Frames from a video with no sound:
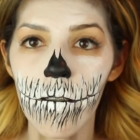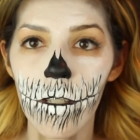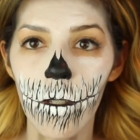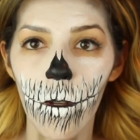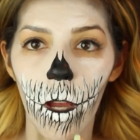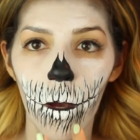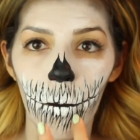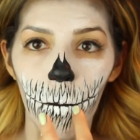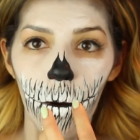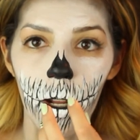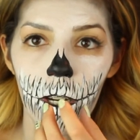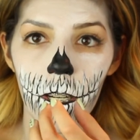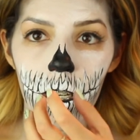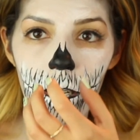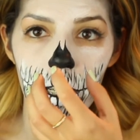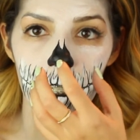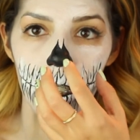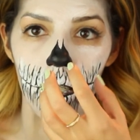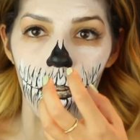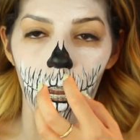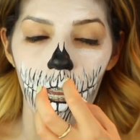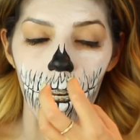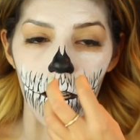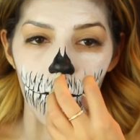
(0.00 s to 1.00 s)
So I wanted it to
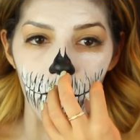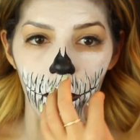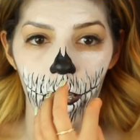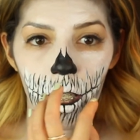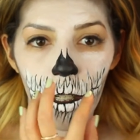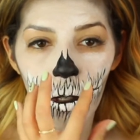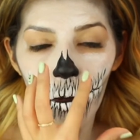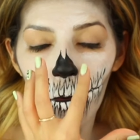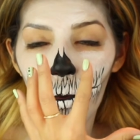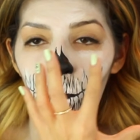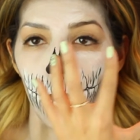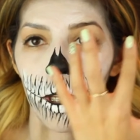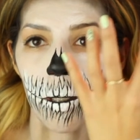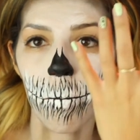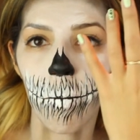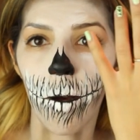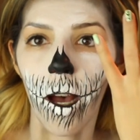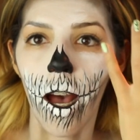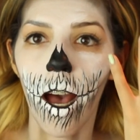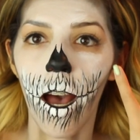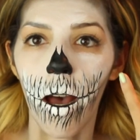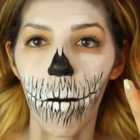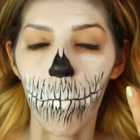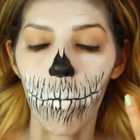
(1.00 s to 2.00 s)
kind of like creep
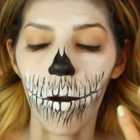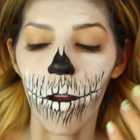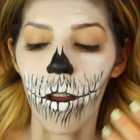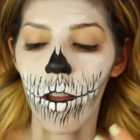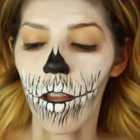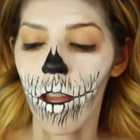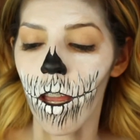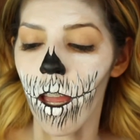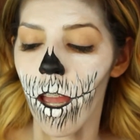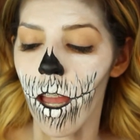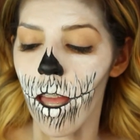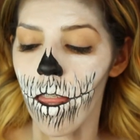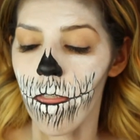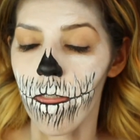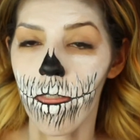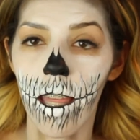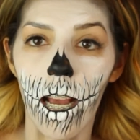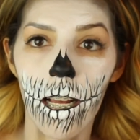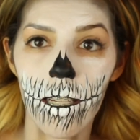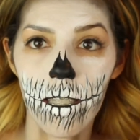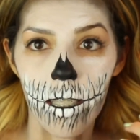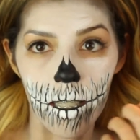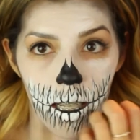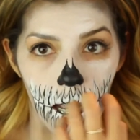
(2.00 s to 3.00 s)
up, and
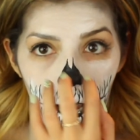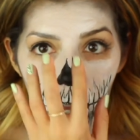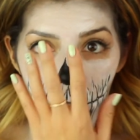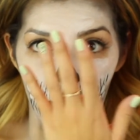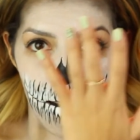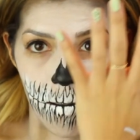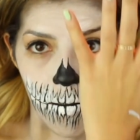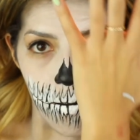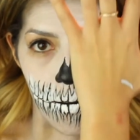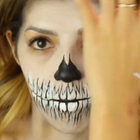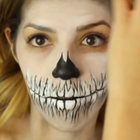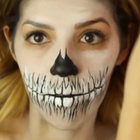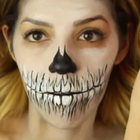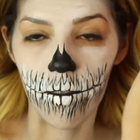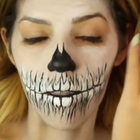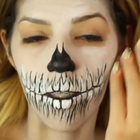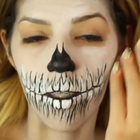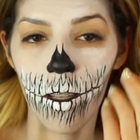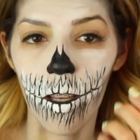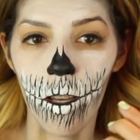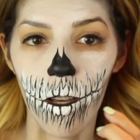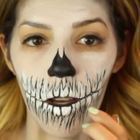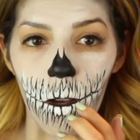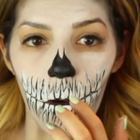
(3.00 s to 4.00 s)
that's kind of
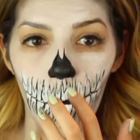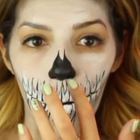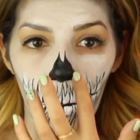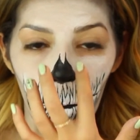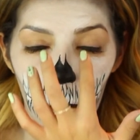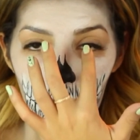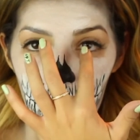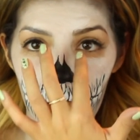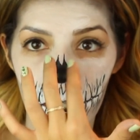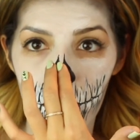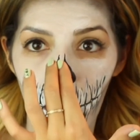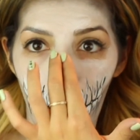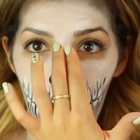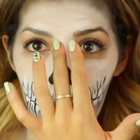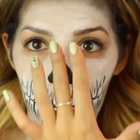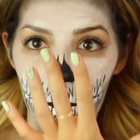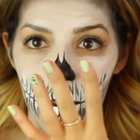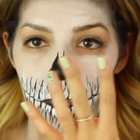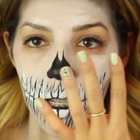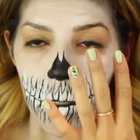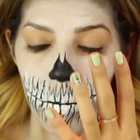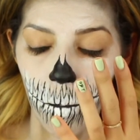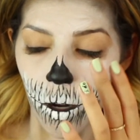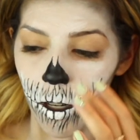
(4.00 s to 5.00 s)
where the top of
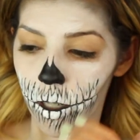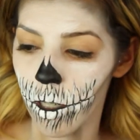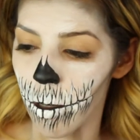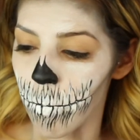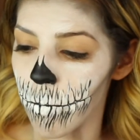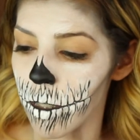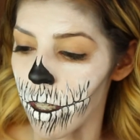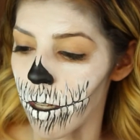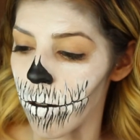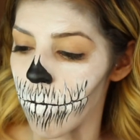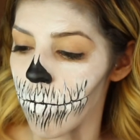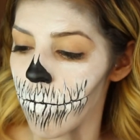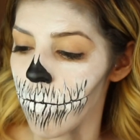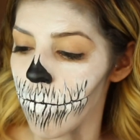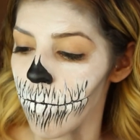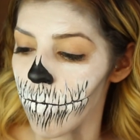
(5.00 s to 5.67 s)
this part comes in.